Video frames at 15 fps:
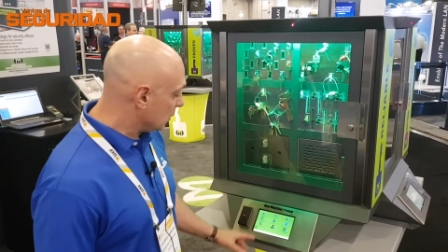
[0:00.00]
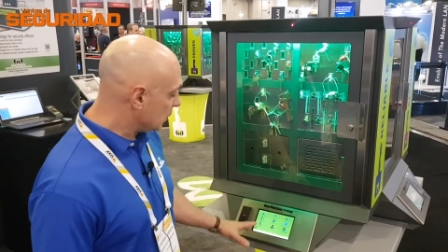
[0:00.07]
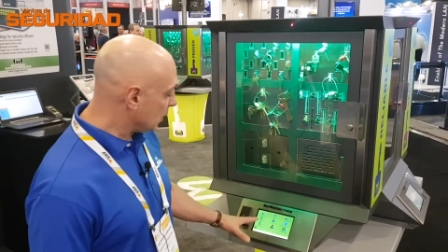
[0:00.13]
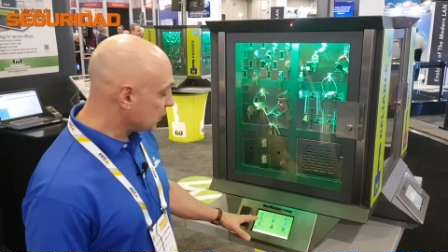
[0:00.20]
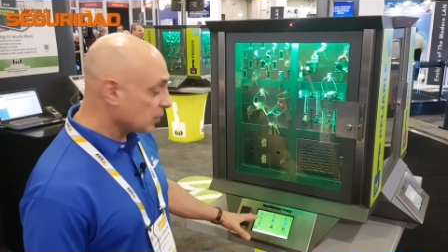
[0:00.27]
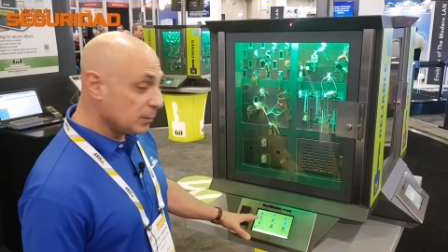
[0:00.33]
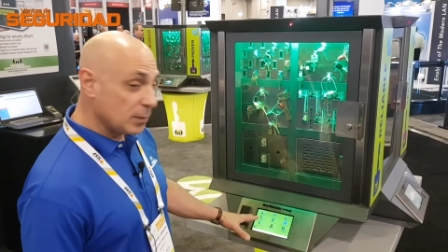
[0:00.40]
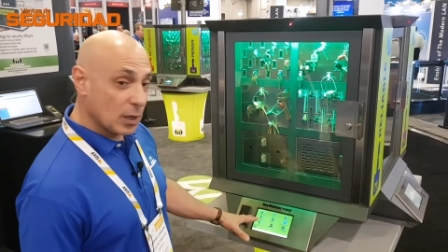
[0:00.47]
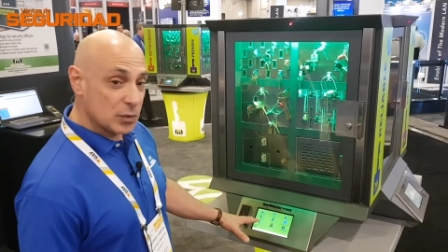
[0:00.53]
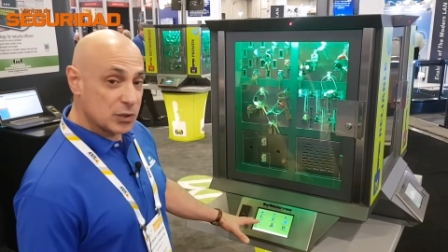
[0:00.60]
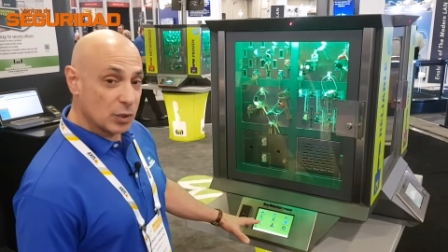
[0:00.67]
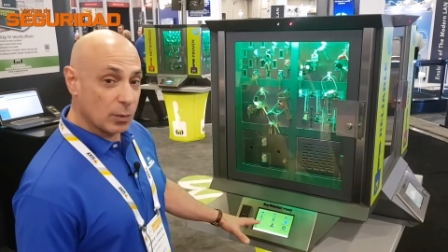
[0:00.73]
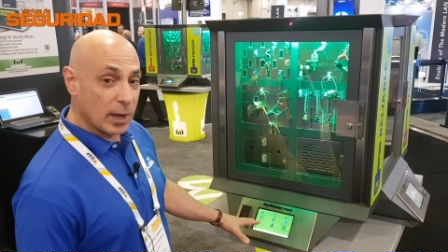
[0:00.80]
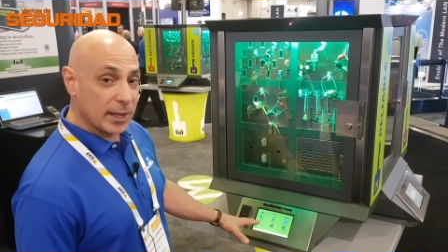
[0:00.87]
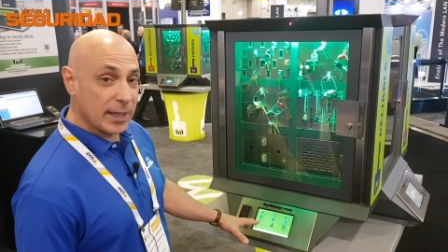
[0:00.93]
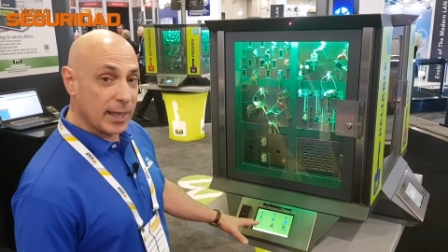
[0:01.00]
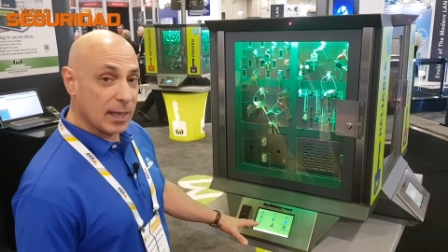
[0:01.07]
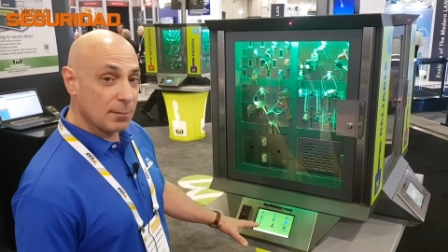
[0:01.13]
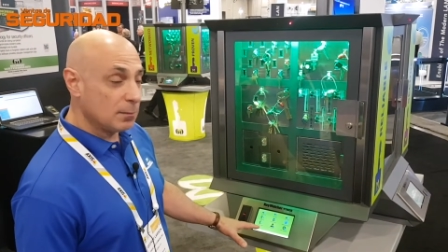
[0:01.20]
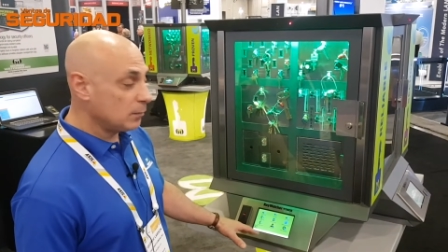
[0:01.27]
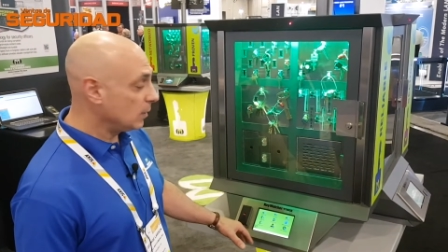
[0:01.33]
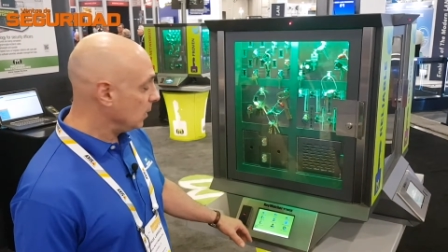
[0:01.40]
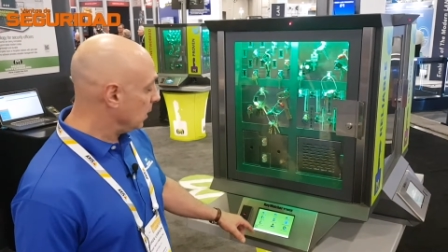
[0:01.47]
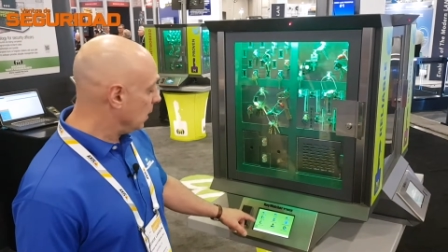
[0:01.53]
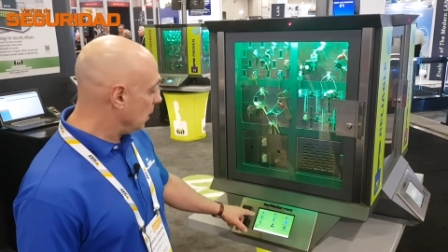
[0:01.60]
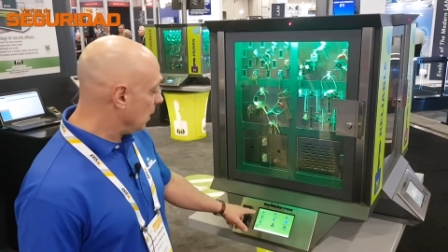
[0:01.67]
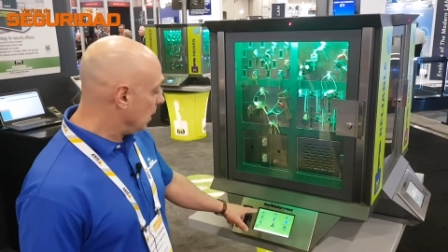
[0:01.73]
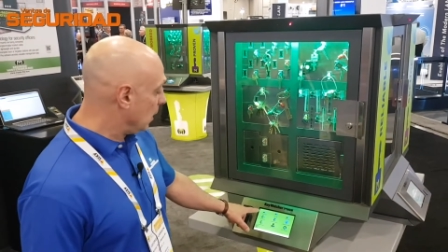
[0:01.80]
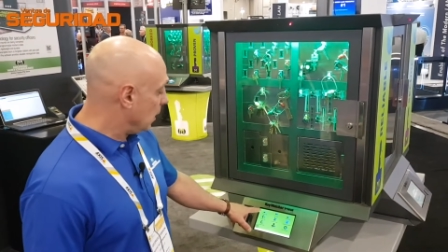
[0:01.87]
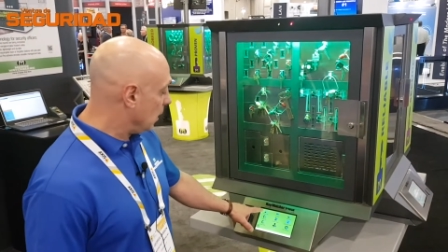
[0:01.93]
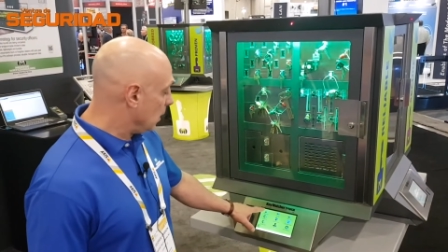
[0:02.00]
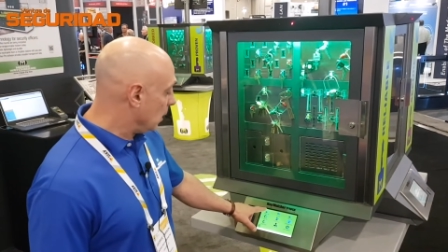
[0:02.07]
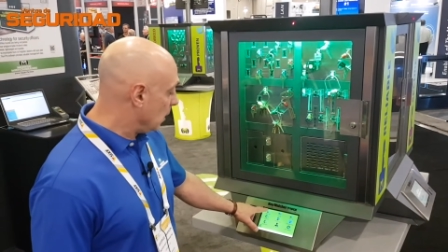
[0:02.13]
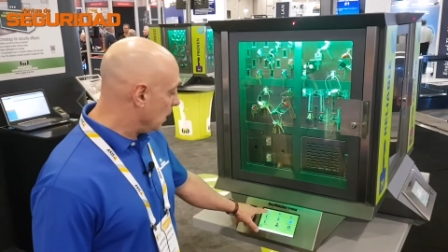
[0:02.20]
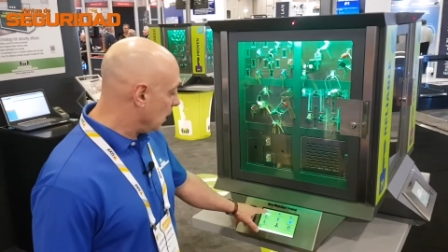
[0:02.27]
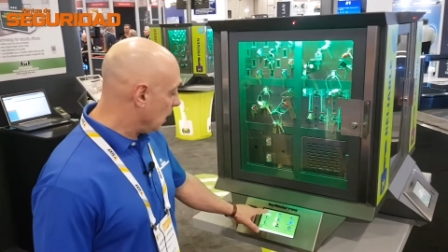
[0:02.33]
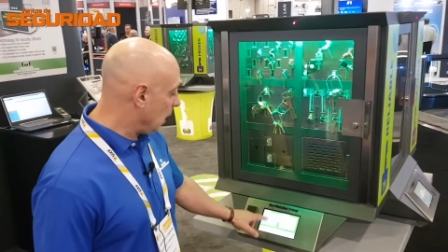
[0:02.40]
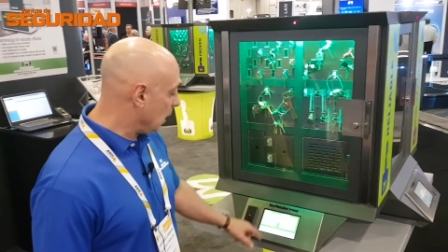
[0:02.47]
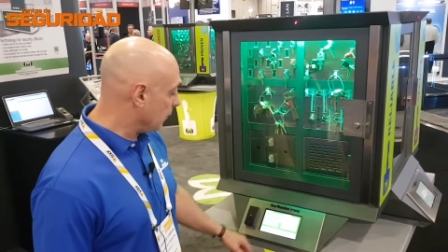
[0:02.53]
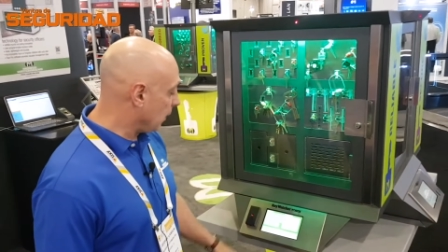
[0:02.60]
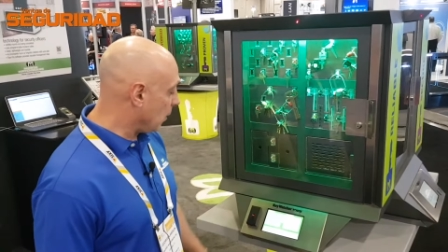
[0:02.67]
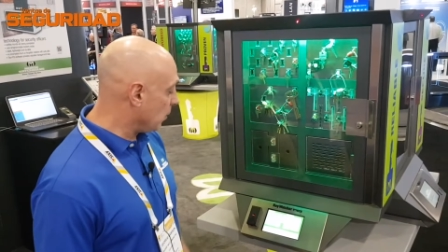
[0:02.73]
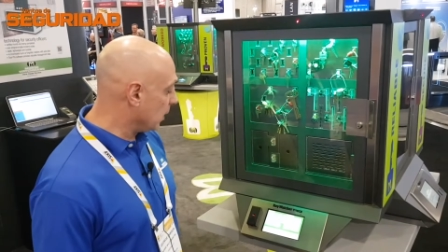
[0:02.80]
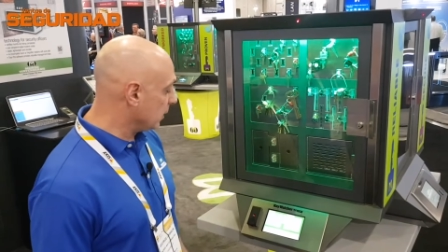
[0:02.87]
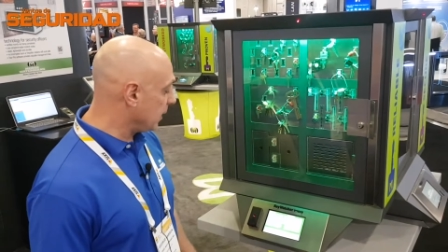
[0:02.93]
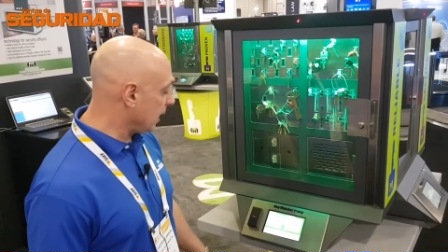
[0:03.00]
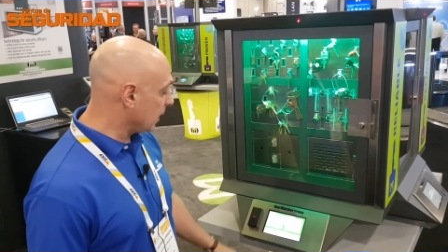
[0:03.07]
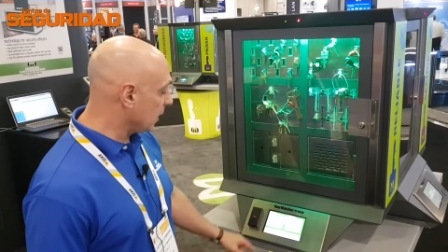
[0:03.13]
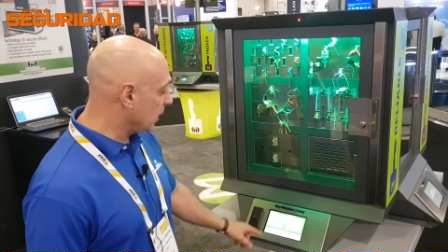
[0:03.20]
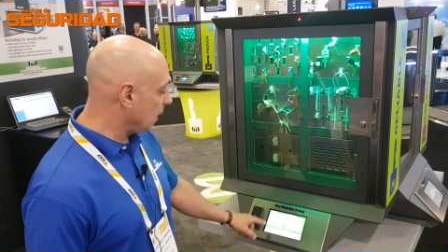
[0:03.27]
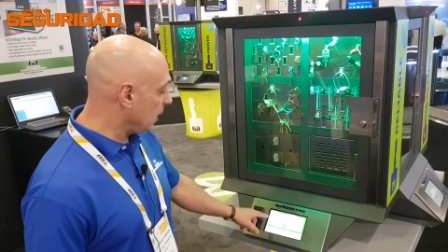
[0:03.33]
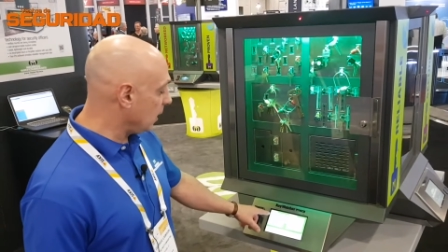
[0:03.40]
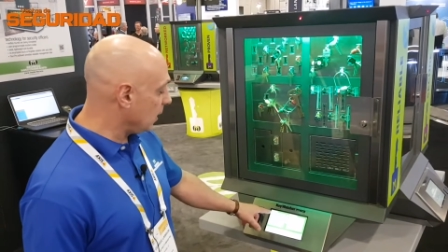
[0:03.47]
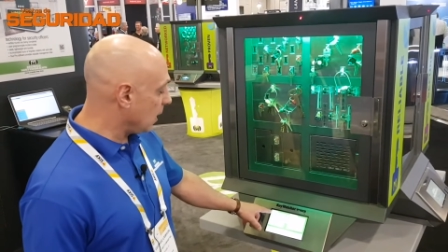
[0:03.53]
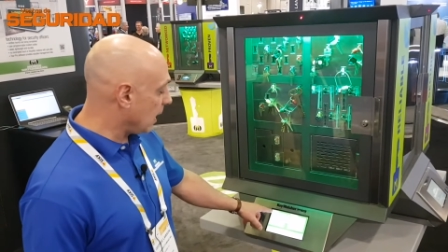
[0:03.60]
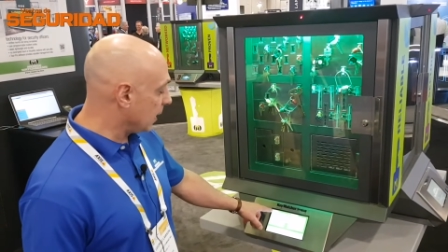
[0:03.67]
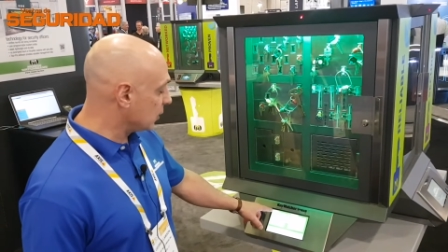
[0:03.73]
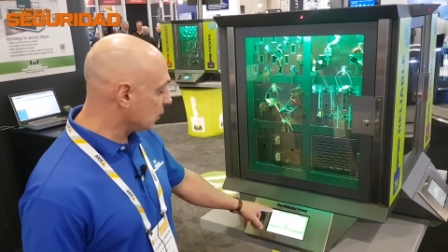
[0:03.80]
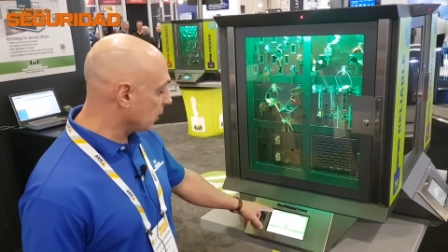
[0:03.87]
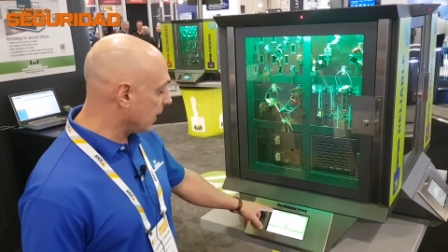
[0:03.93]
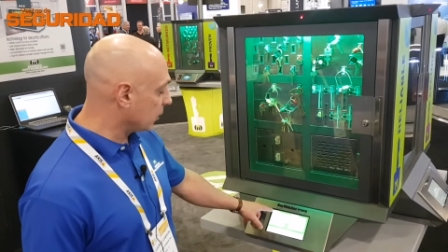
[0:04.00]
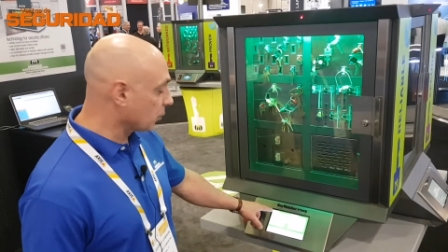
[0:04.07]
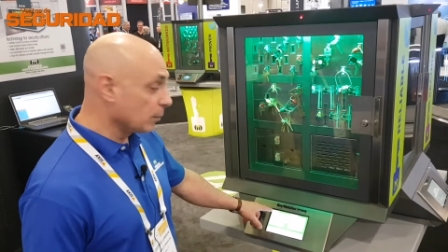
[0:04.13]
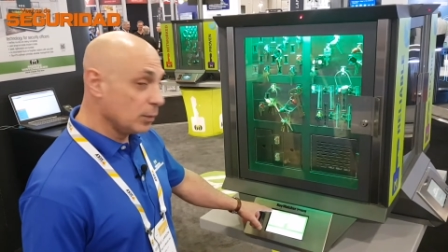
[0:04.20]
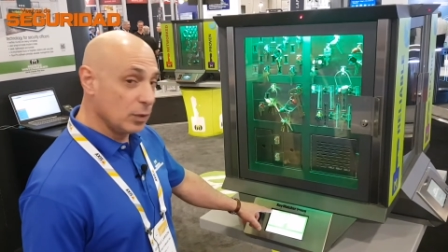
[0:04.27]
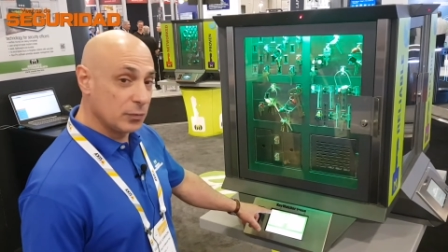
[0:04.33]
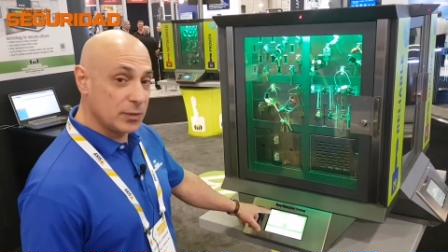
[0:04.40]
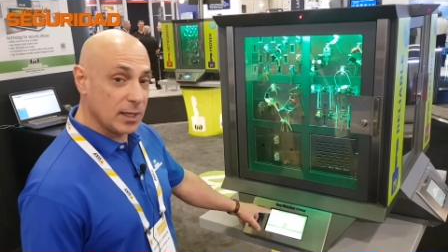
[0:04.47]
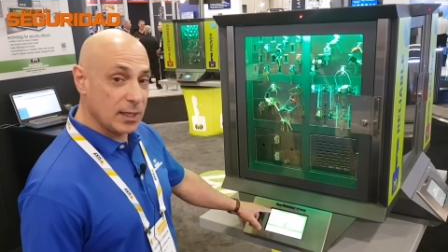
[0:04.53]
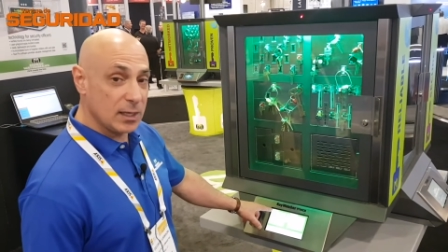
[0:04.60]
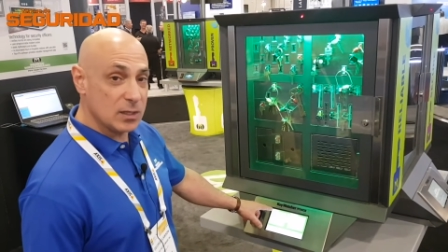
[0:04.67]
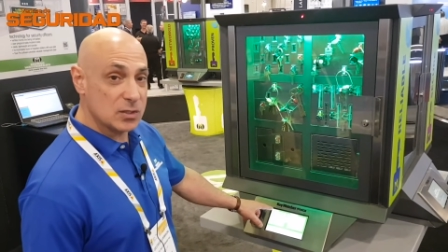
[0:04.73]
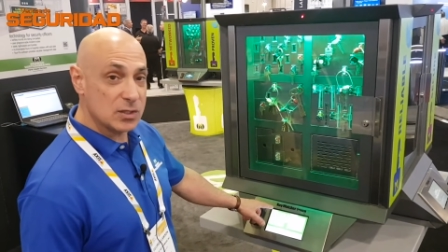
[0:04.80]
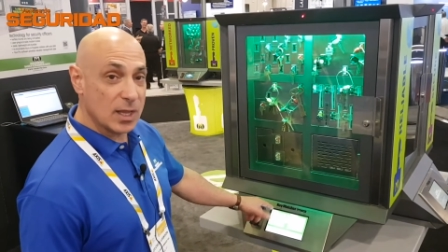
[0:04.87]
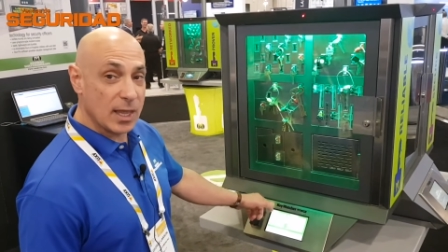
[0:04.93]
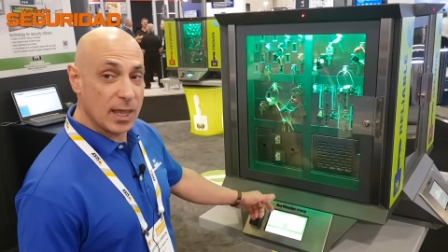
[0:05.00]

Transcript: system knows who I am, and if I want to take a key, I select remove keys,